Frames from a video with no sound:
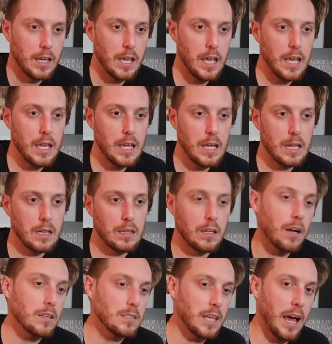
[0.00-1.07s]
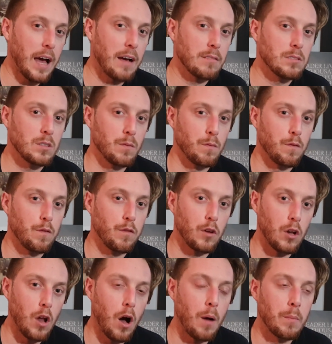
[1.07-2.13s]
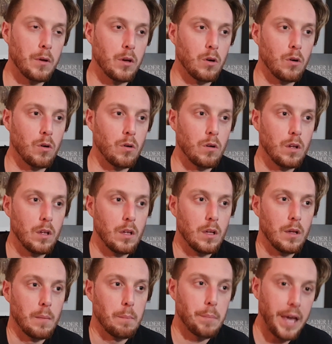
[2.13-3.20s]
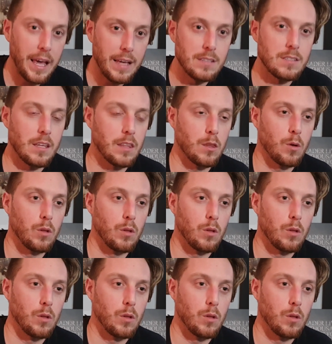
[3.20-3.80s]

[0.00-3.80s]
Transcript: It does have some phenomenal pacing, though.